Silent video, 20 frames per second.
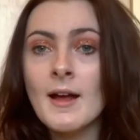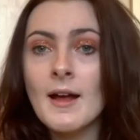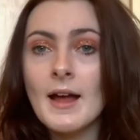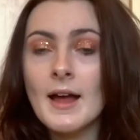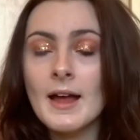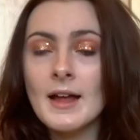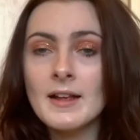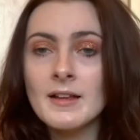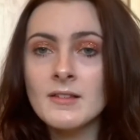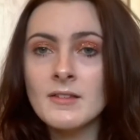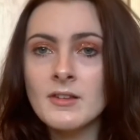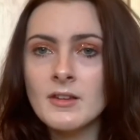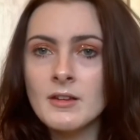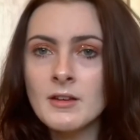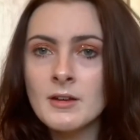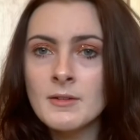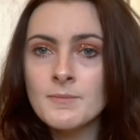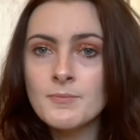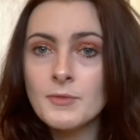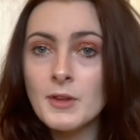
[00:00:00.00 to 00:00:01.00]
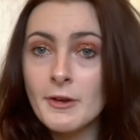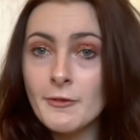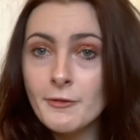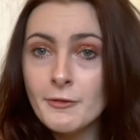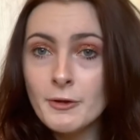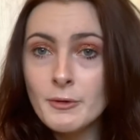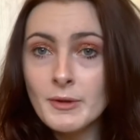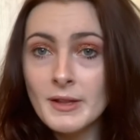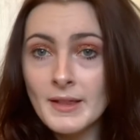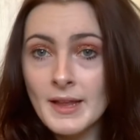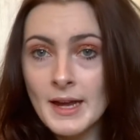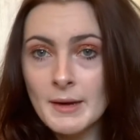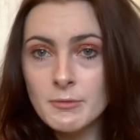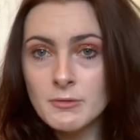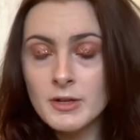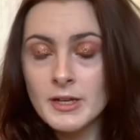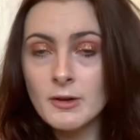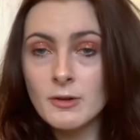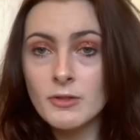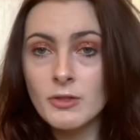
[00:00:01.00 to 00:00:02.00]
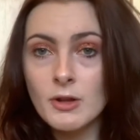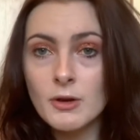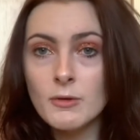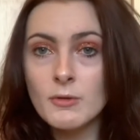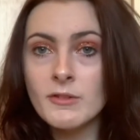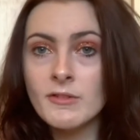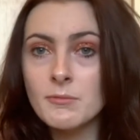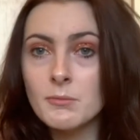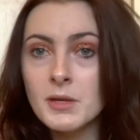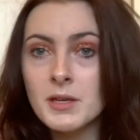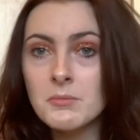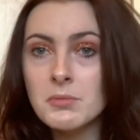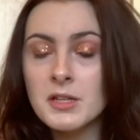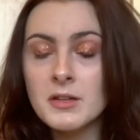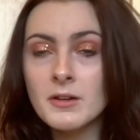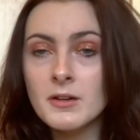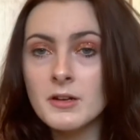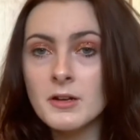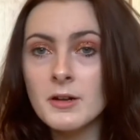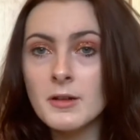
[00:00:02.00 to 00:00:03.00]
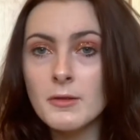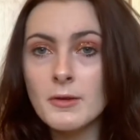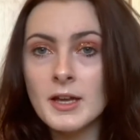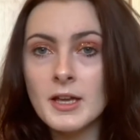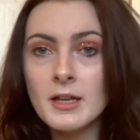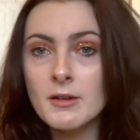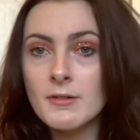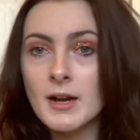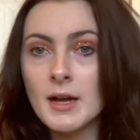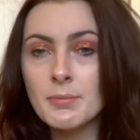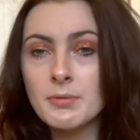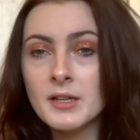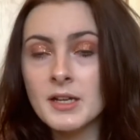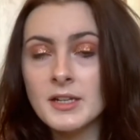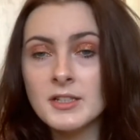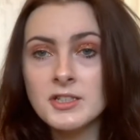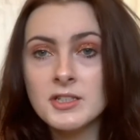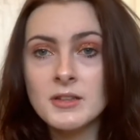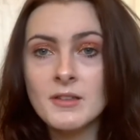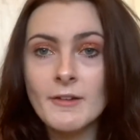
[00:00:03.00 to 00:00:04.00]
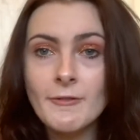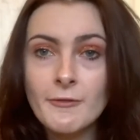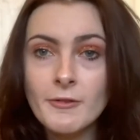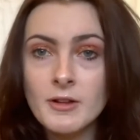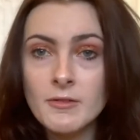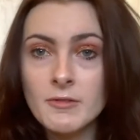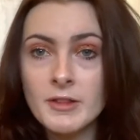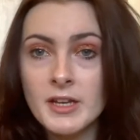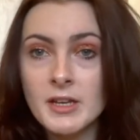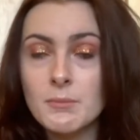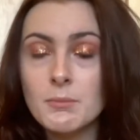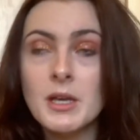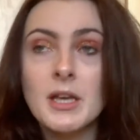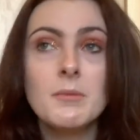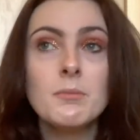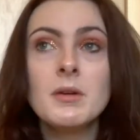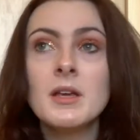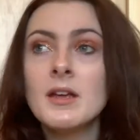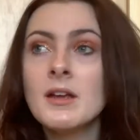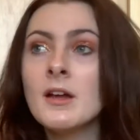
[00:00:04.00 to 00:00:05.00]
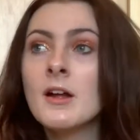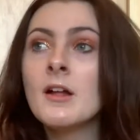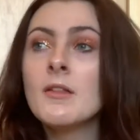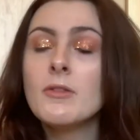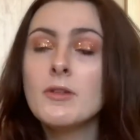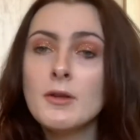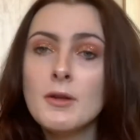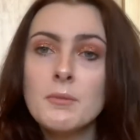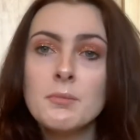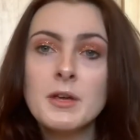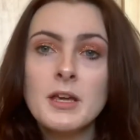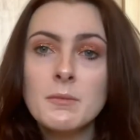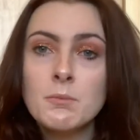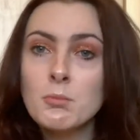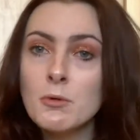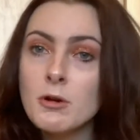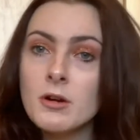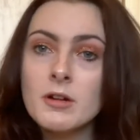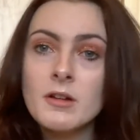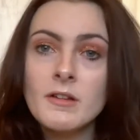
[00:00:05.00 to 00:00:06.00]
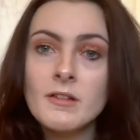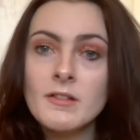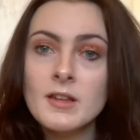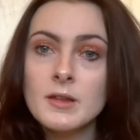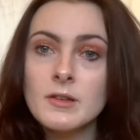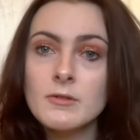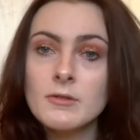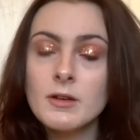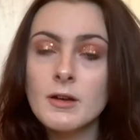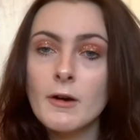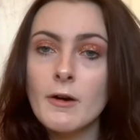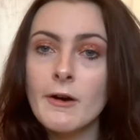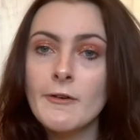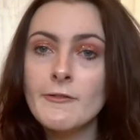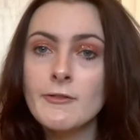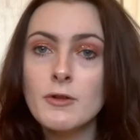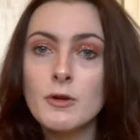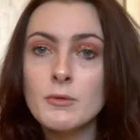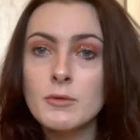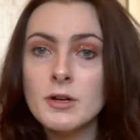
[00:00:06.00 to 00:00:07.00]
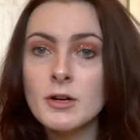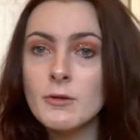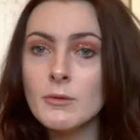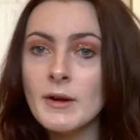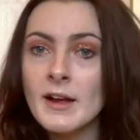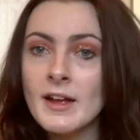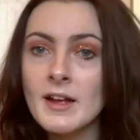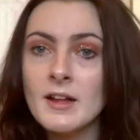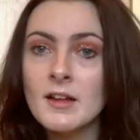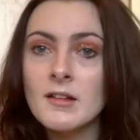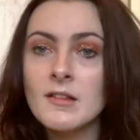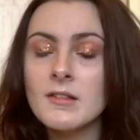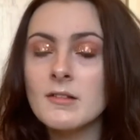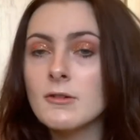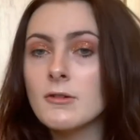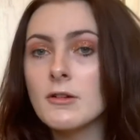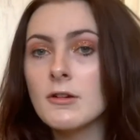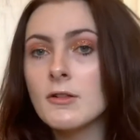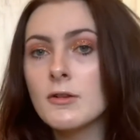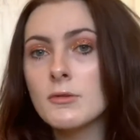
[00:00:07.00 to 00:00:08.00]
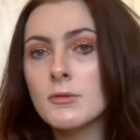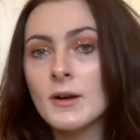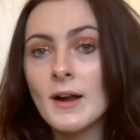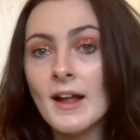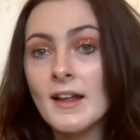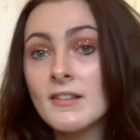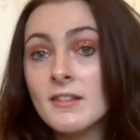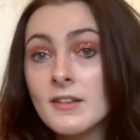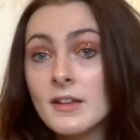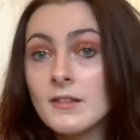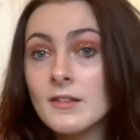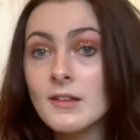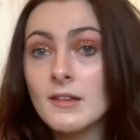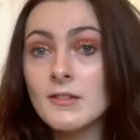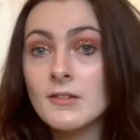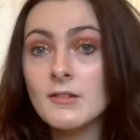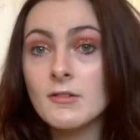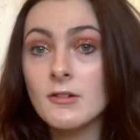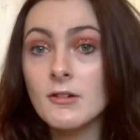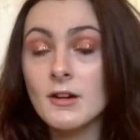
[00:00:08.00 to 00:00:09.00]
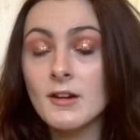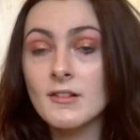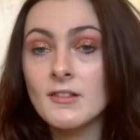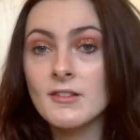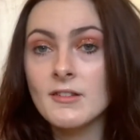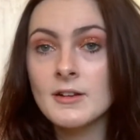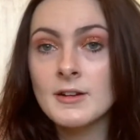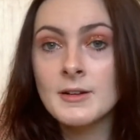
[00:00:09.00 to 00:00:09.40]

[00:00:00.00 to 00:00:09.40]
and if you elaborate on those, maybe they're gonna look at your application differently. Maybe they'll be more considerate of lower grades or lower SAT scores.